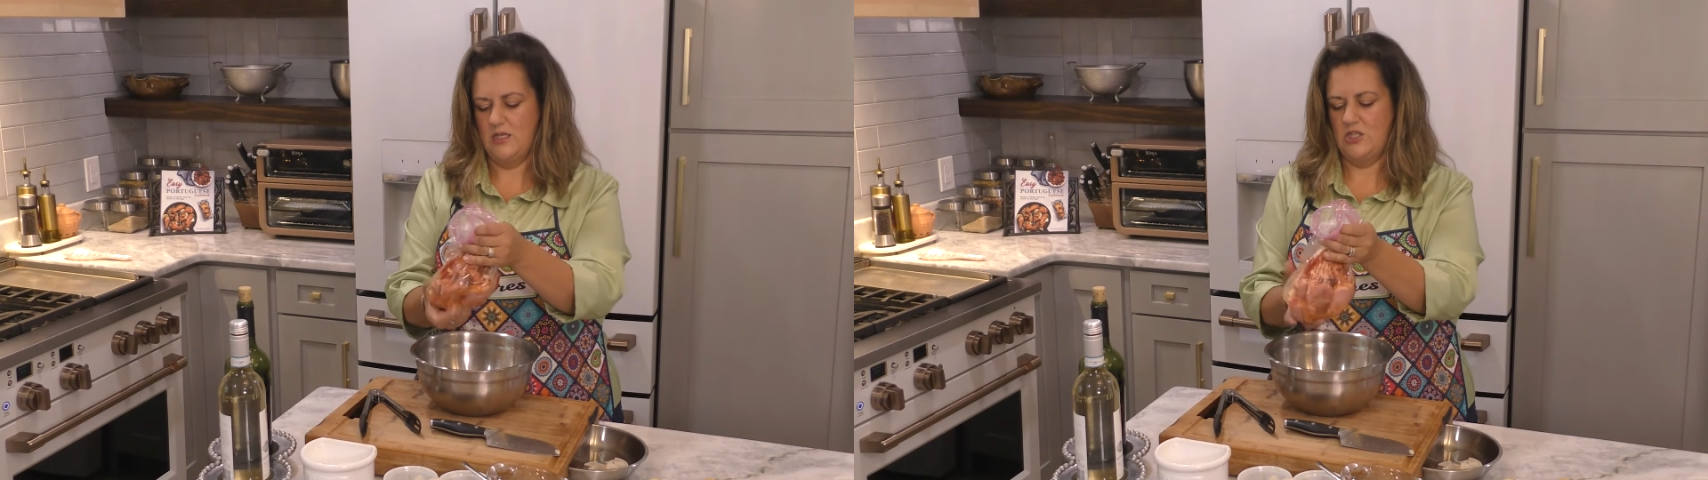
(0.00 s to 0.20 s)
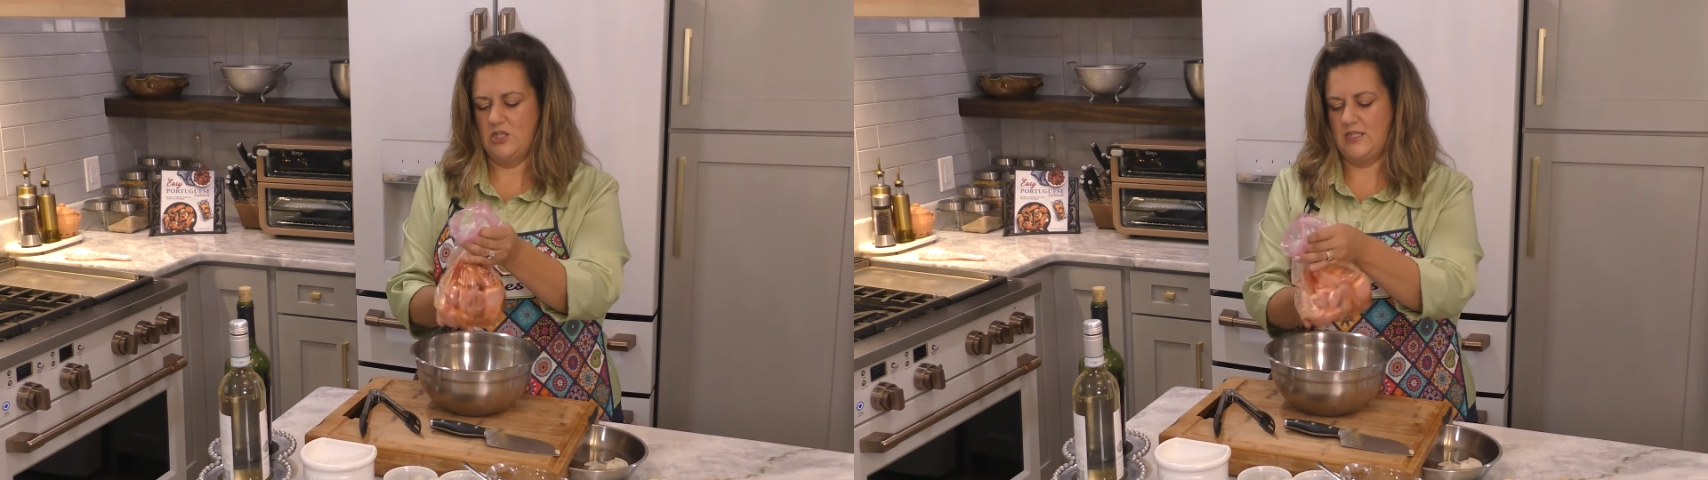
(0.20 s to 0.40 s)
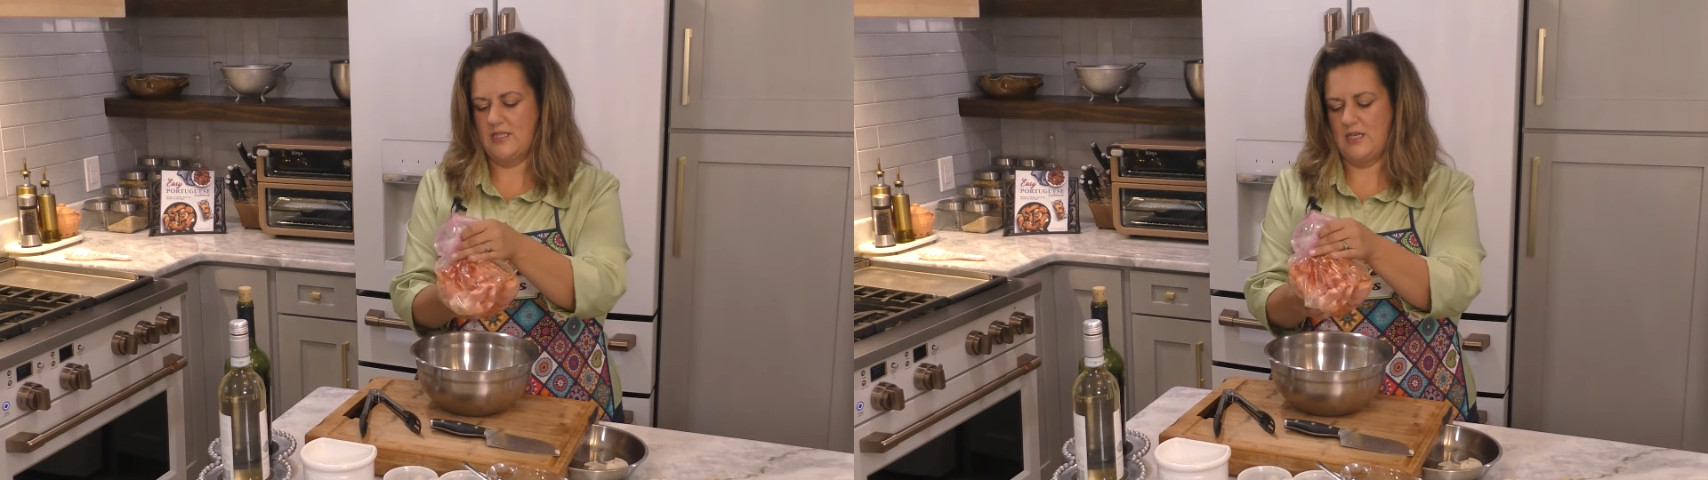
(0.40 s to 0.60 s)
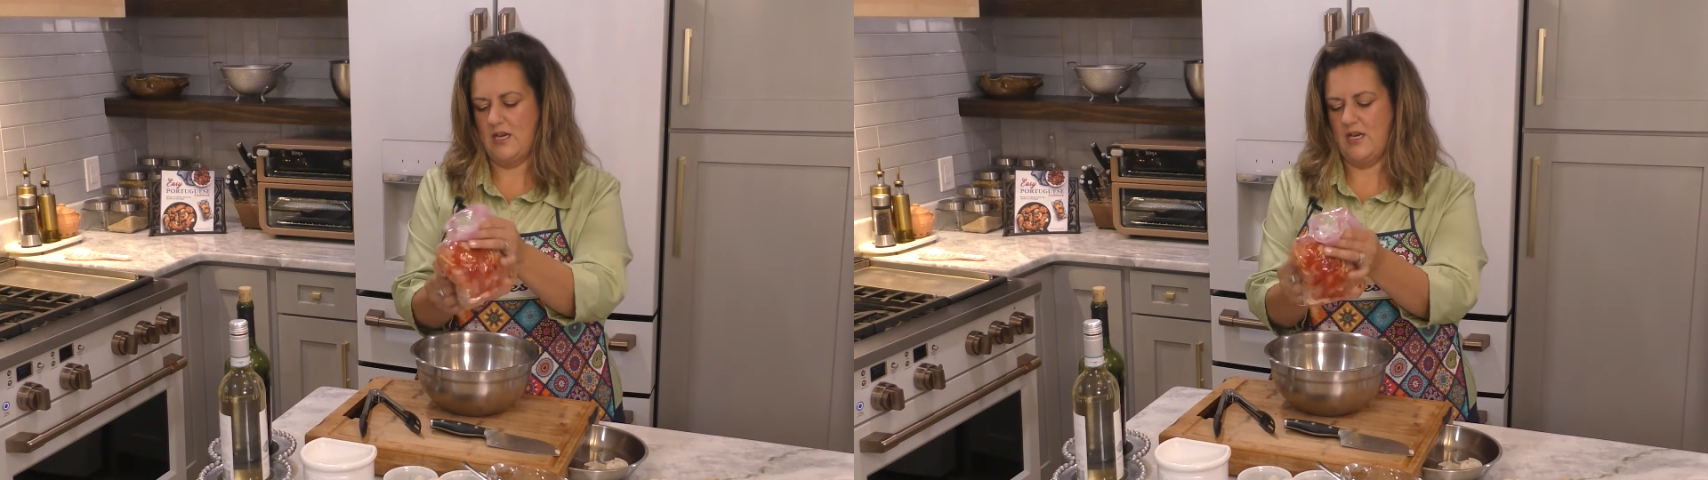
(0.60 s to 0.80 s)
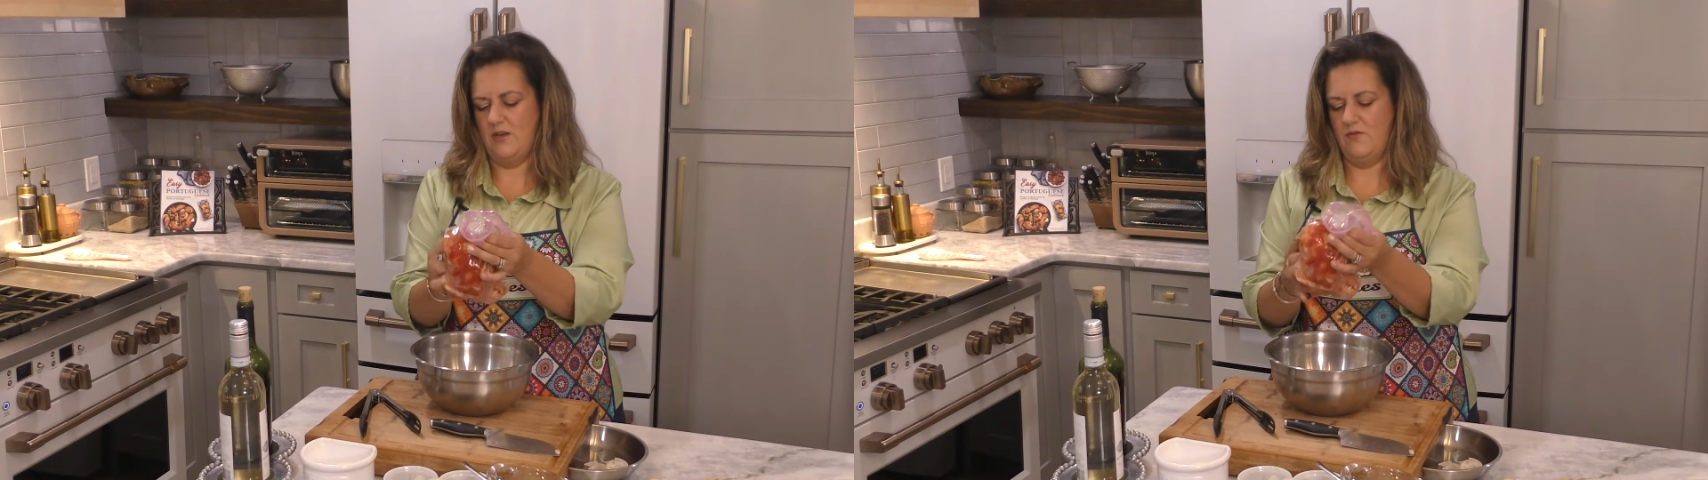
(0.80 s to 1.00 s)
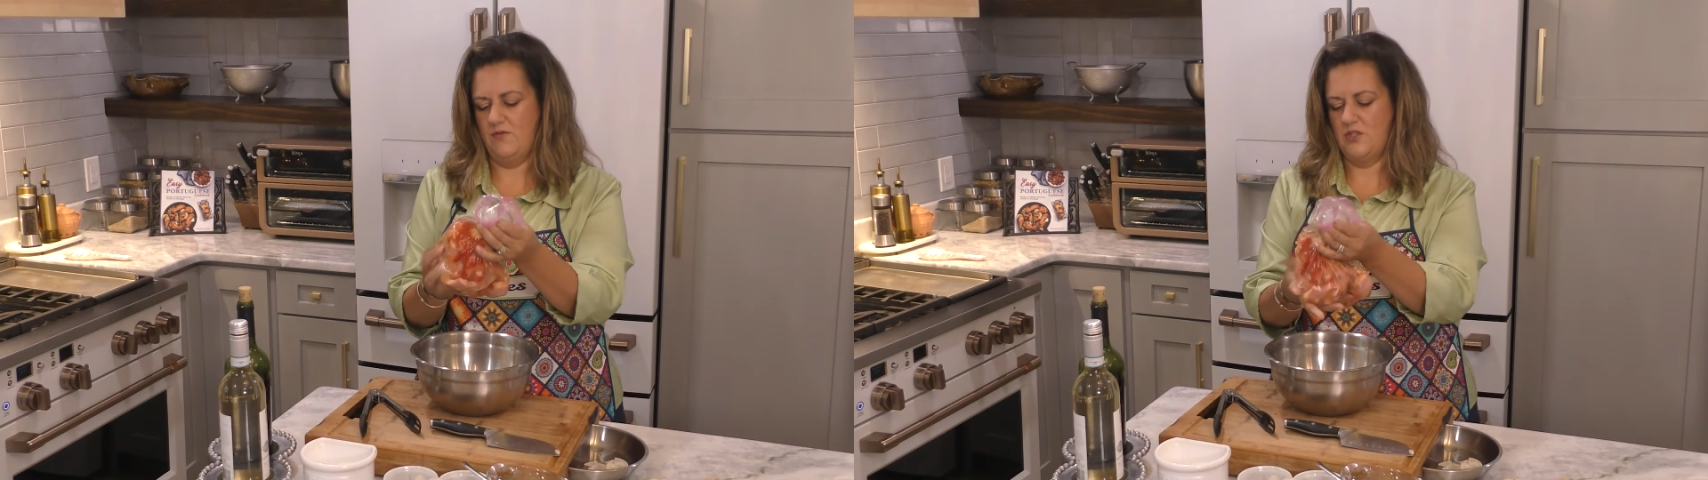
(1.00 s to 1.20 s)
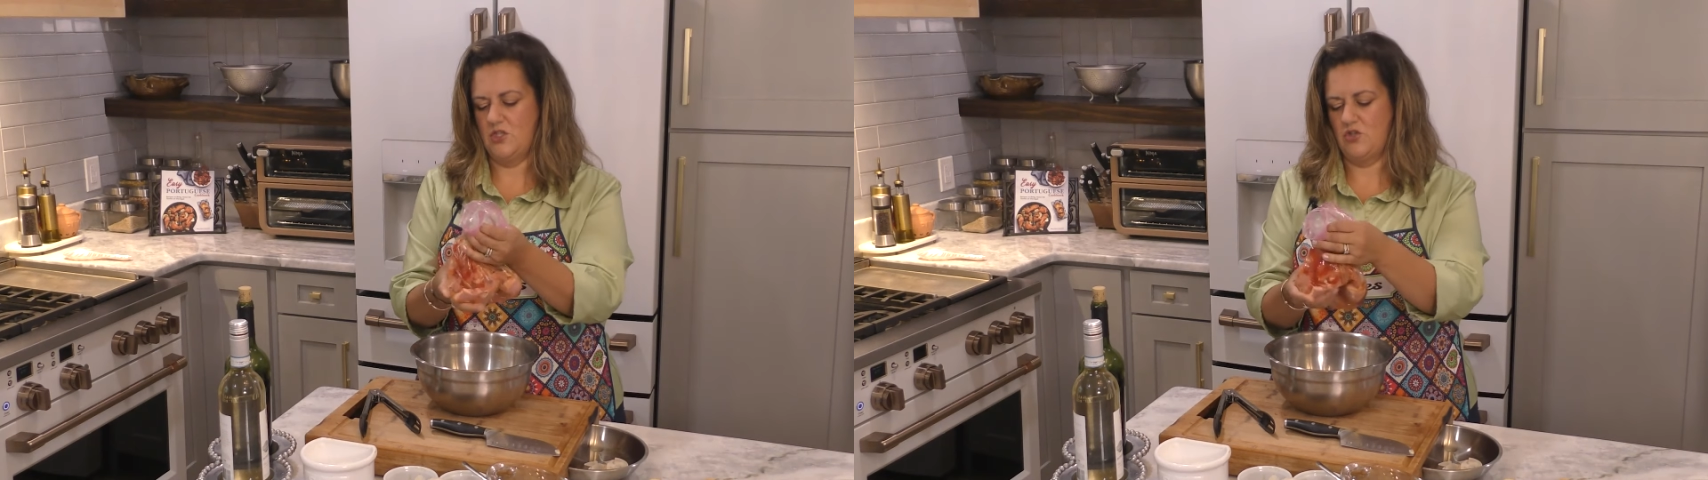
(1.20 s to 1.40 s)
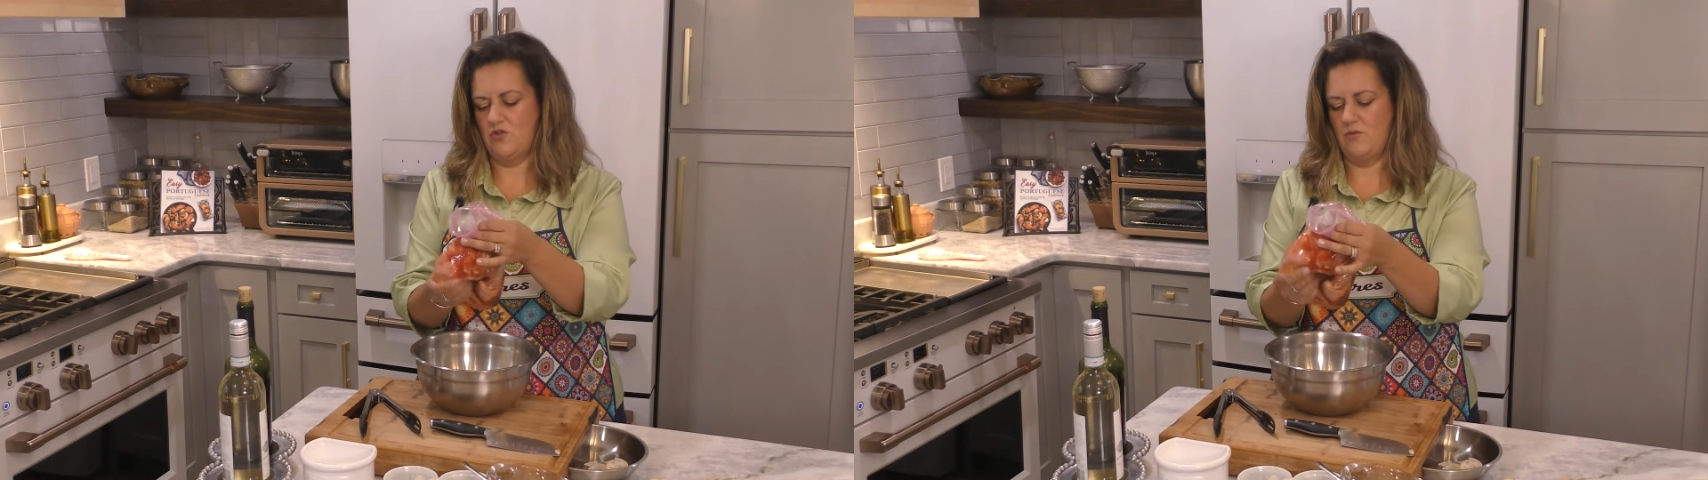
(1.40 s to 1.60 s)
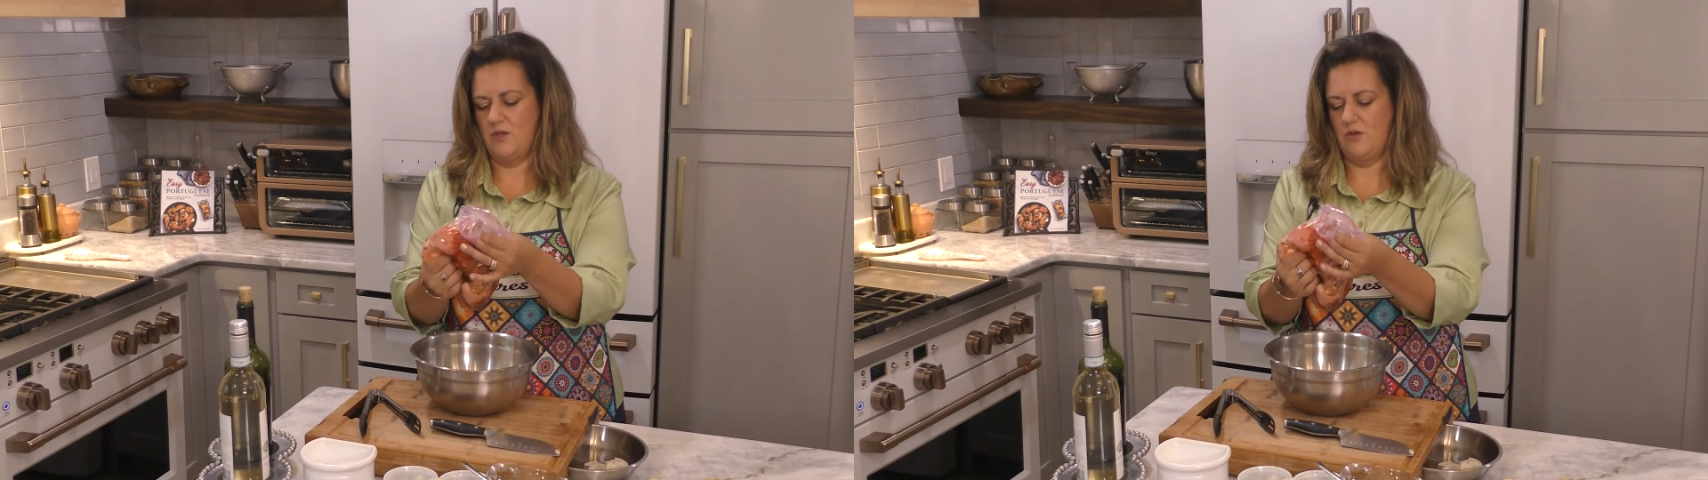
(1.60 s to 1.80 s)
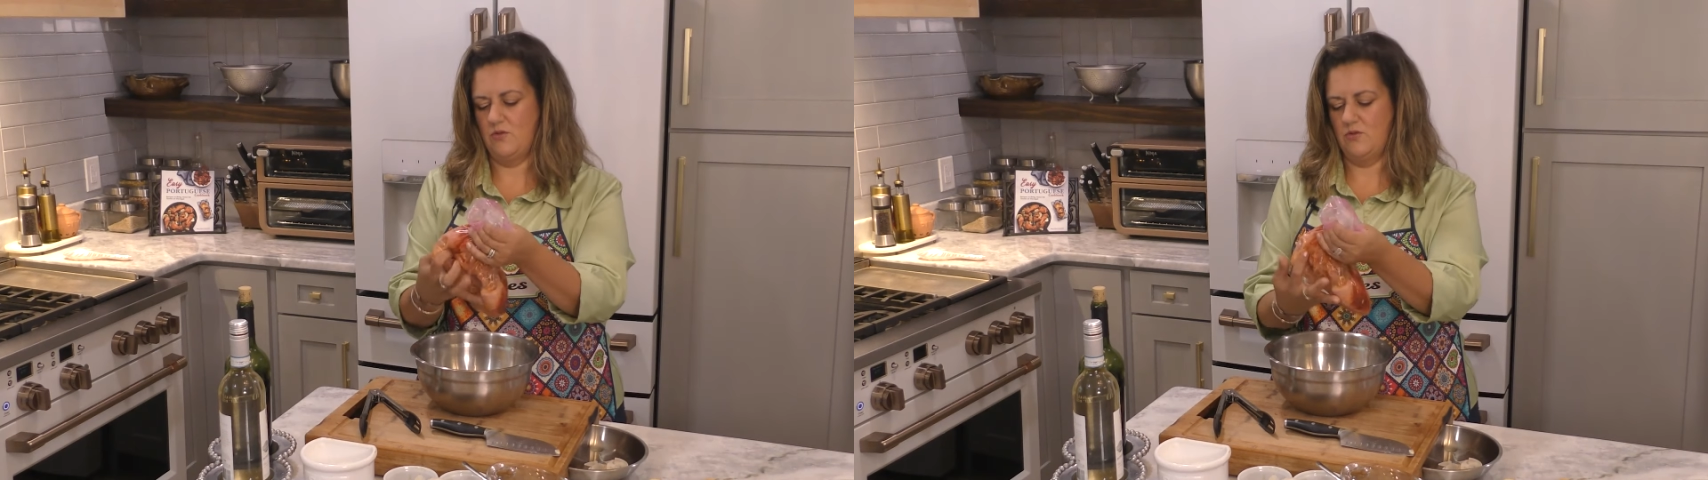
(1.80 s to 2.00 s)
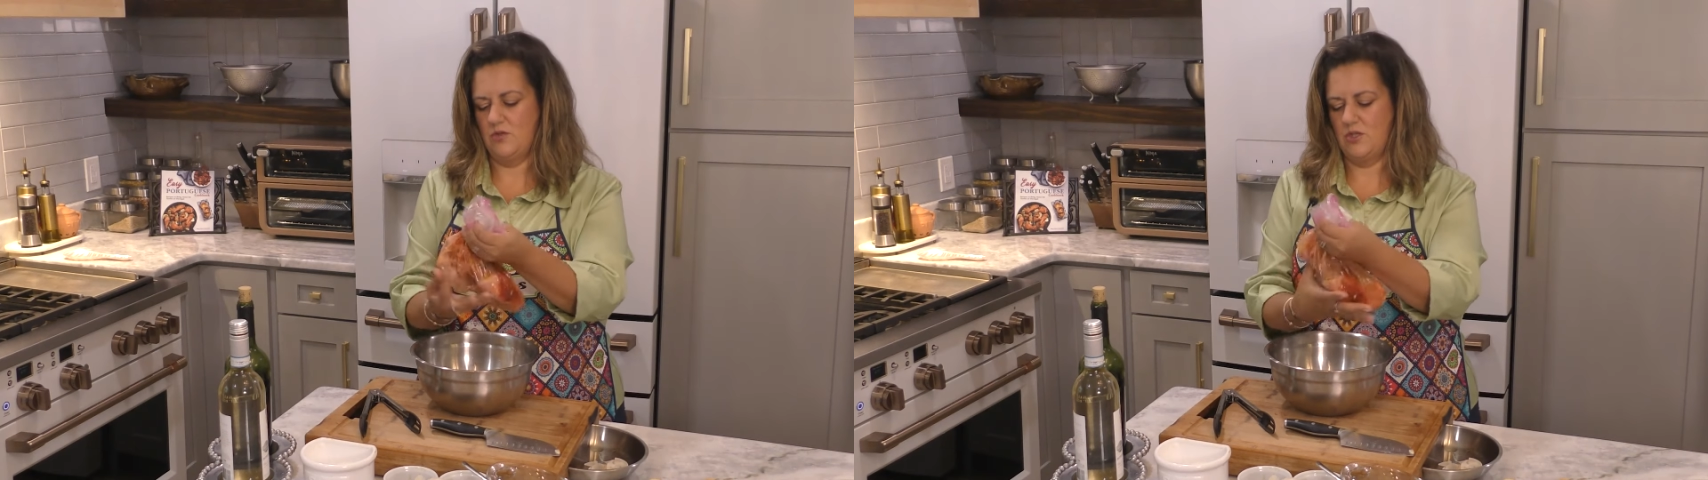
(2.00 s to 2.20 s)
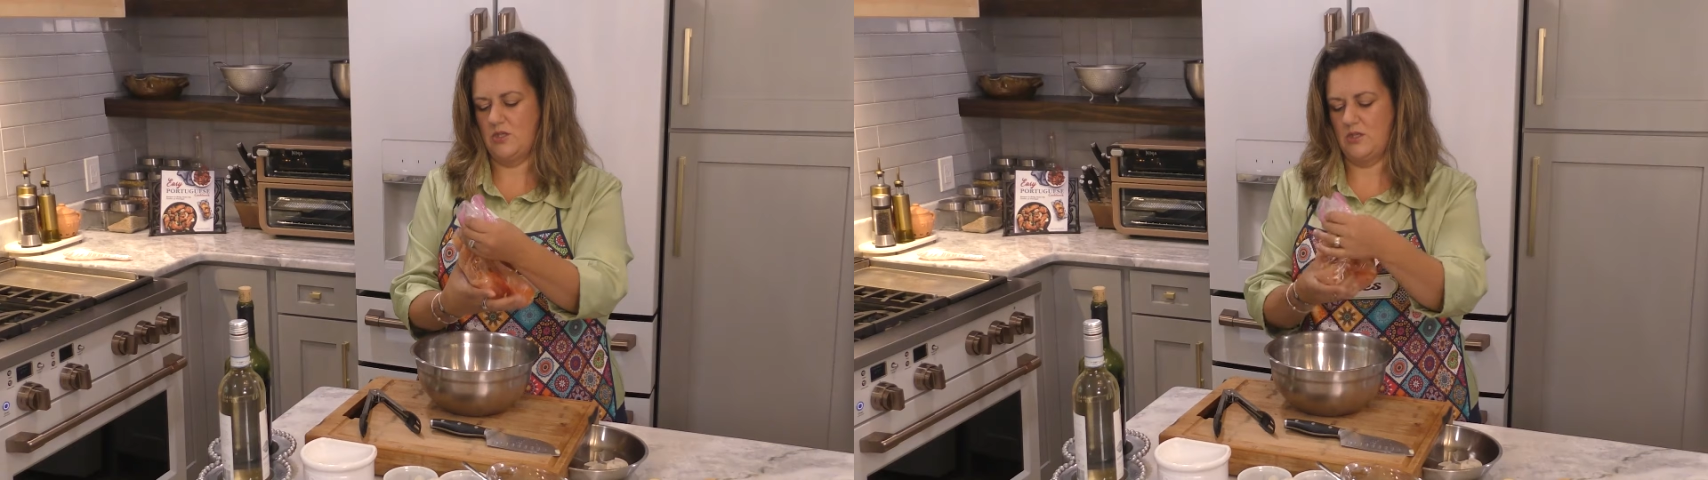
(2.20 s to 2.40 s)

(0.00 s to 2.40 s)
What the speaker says: just to kind of distribute